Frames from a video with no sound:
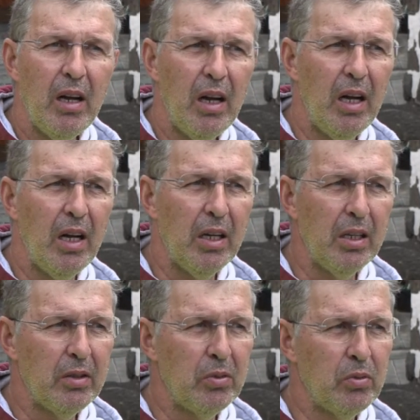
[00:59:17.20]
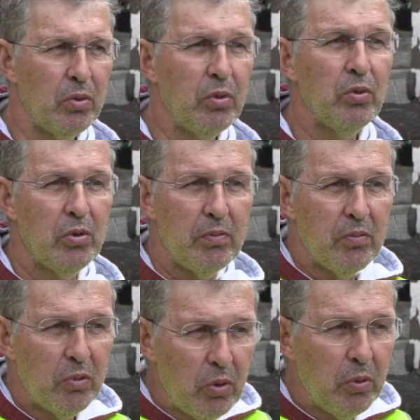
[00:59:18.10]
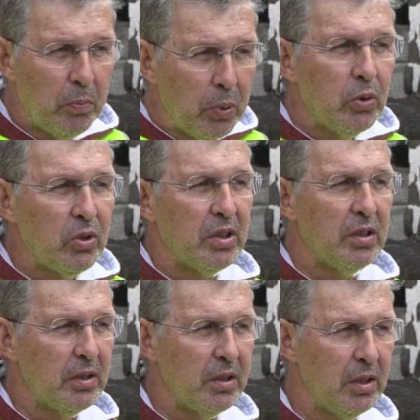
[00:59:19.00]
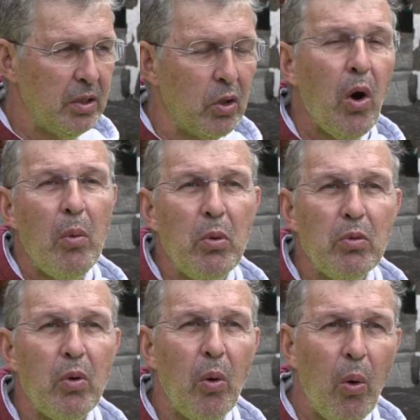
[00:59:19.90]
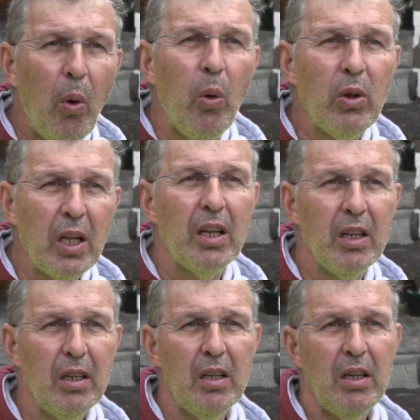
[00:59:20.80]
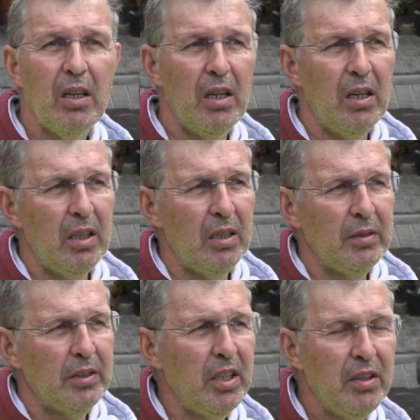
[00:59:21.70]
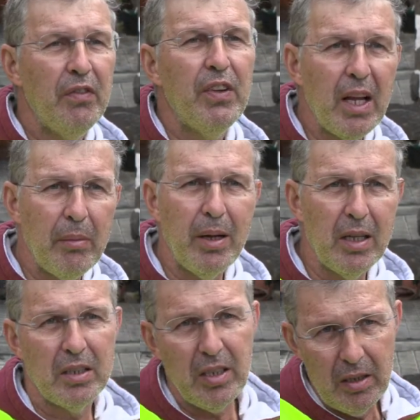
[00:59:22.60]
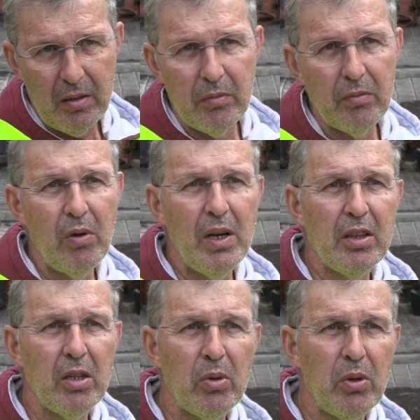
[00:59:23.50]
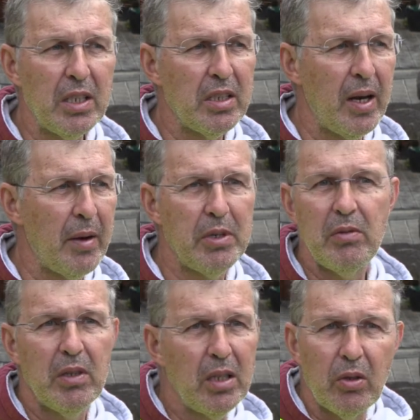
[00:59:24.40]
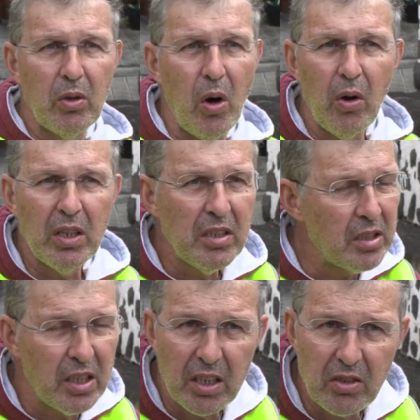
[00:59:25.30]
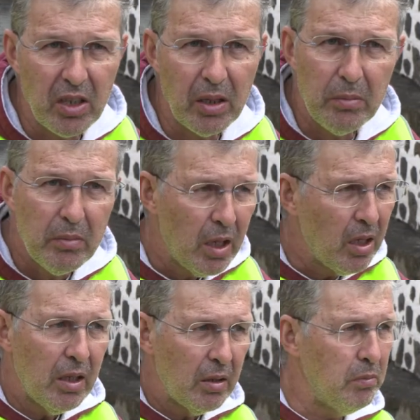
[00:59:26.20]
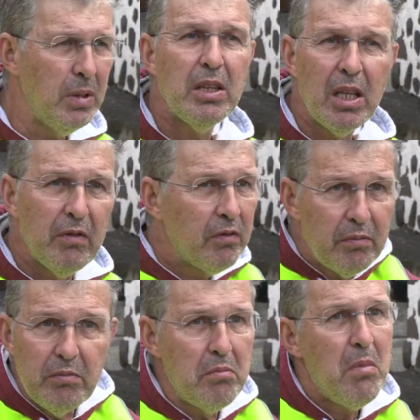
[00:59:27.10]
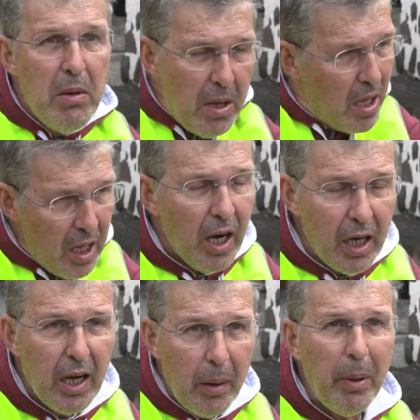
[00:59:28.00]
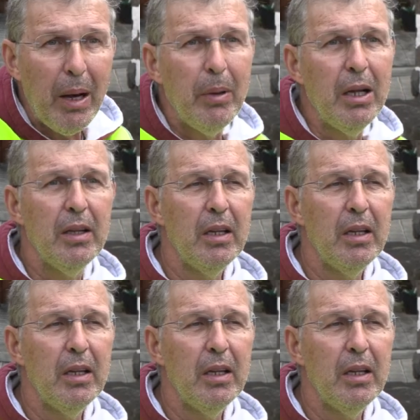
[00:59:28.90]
uh, to, to put in common all the uh, scientific advances related to this eruption in the Congo International Meeting, maybe here in La Palma,